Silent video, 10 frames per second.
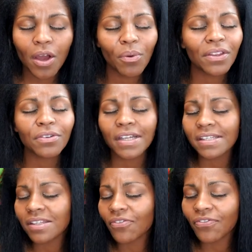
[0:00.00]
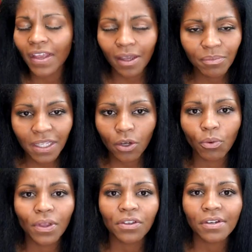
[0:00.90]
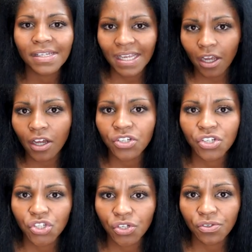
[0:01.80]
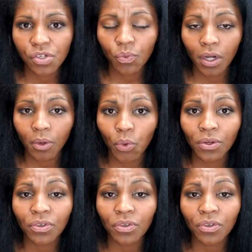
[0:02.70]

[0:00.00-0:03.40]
whether it's the family or whether it is a conscious chosen one-on-one